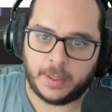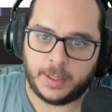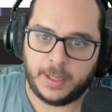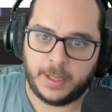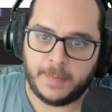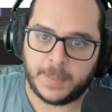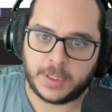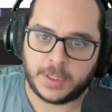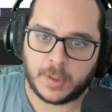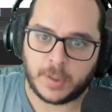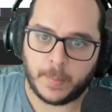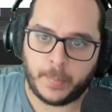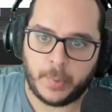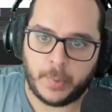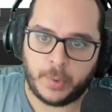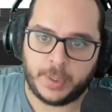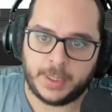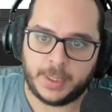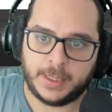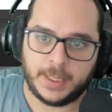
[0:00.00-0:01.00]
image
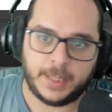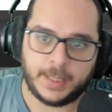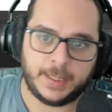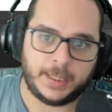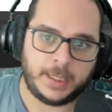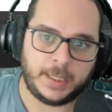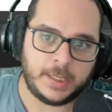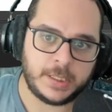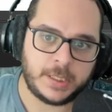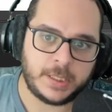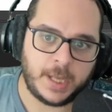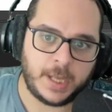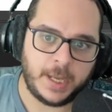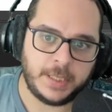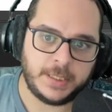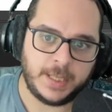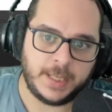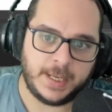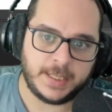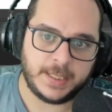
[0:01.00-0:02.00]
component that in this
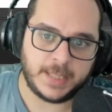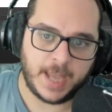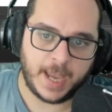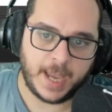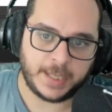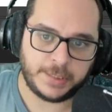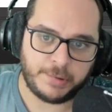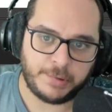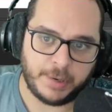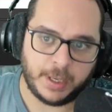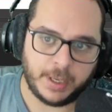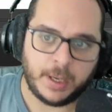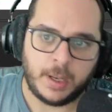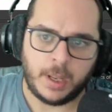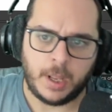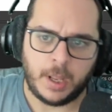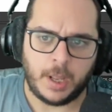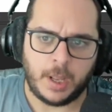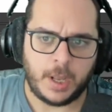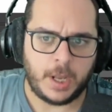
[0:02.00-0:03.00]
case is extra.
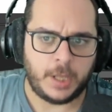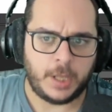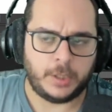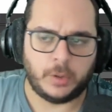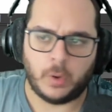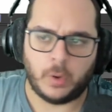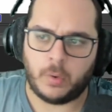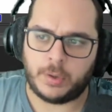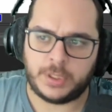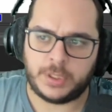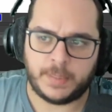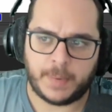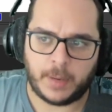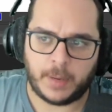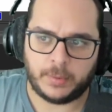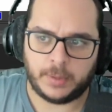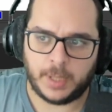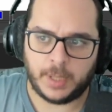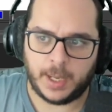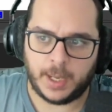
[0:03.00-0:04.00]
No worries
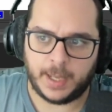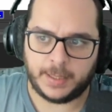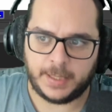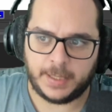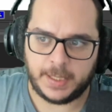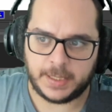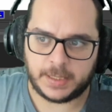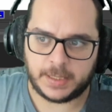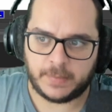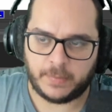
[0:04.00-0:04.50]
about this for